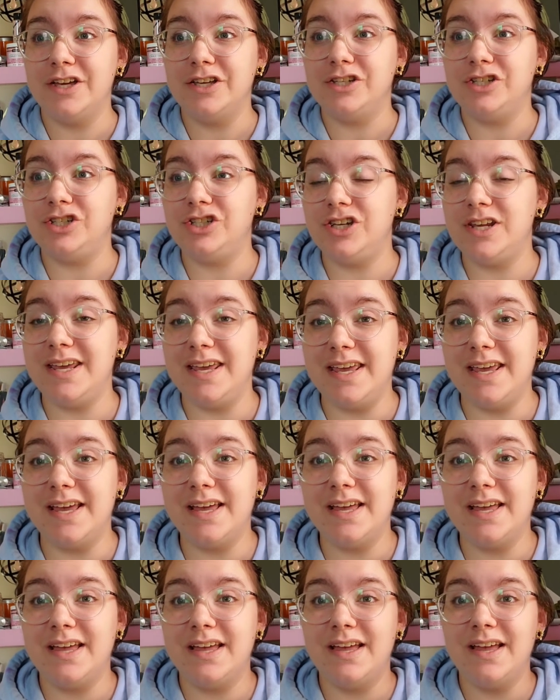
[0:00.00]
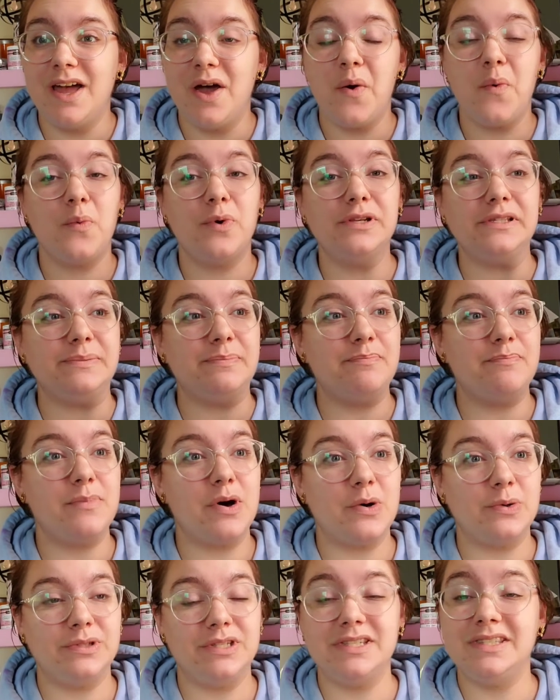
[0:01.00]
She was
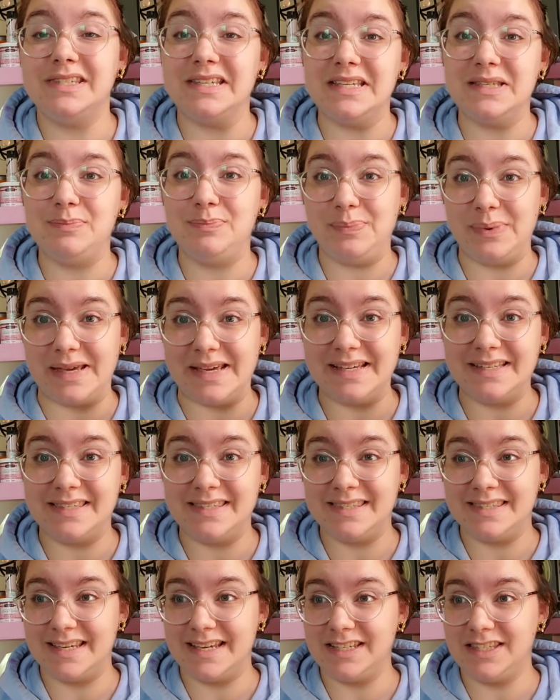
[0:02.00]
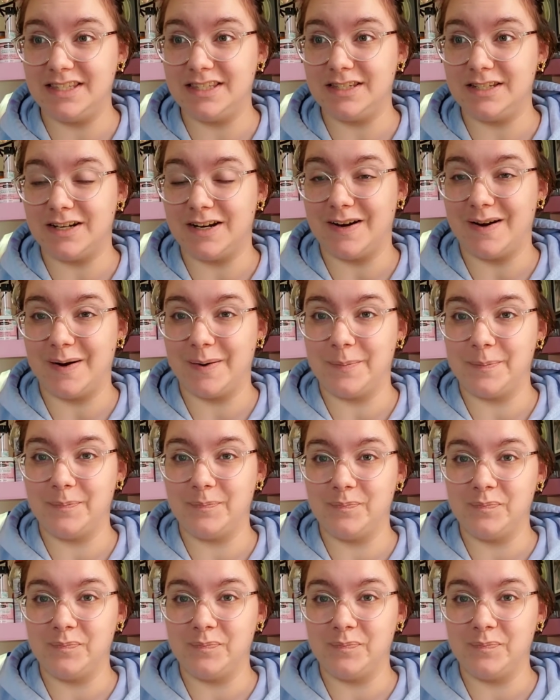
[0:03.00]
Moses' big sister.